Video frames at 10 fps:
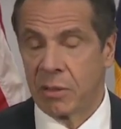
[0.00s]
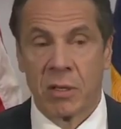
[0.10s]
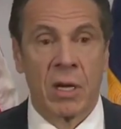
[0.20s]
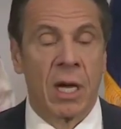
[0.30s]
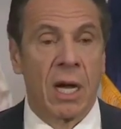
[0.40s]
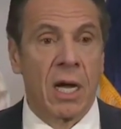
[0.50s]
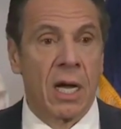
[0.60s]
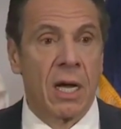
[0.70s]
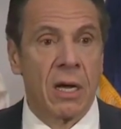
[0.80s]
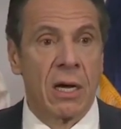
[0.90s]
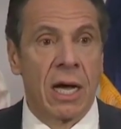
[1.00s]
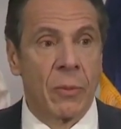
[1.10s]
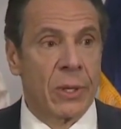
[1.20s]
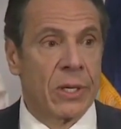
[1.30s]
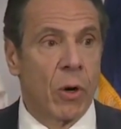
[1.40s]
I
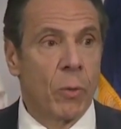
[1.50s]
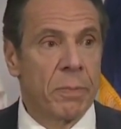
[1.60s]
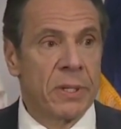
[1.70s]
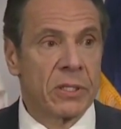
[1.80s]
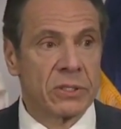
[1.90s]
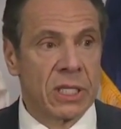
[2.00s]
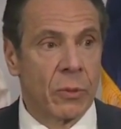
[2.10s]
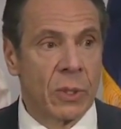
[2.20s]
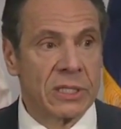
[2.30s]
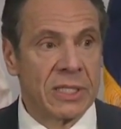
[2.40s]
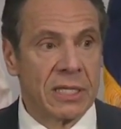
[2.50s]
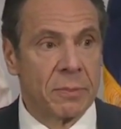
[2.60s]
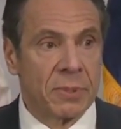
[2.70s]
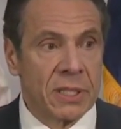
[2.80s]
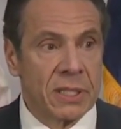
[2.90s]
want to open because I don't want to take the
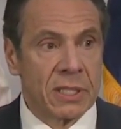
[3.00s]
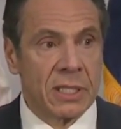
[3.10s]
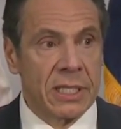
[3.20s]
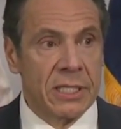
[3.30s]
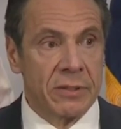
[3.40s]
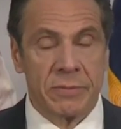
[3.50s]
political heat.